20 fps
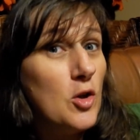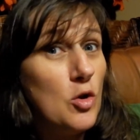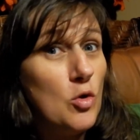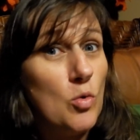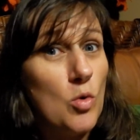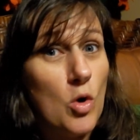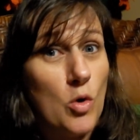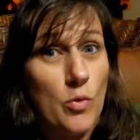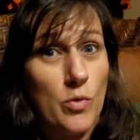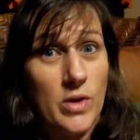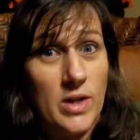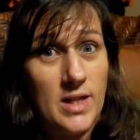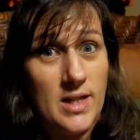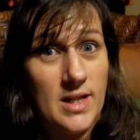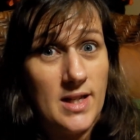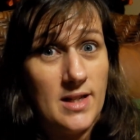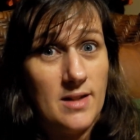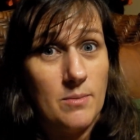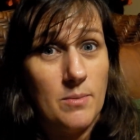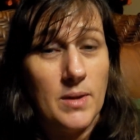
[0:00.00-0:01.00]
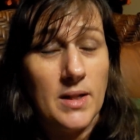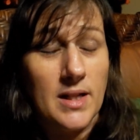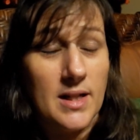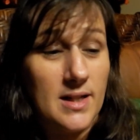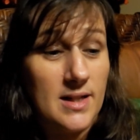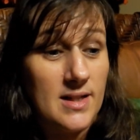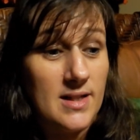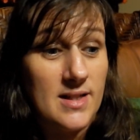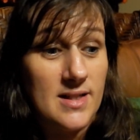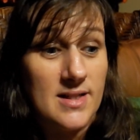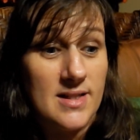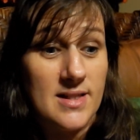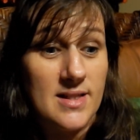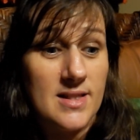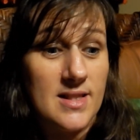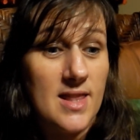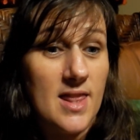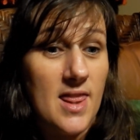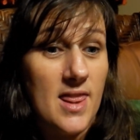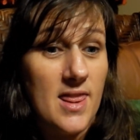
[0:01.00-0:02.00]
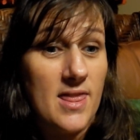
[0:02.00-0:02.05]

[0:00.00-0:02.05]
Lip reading: you are reading, because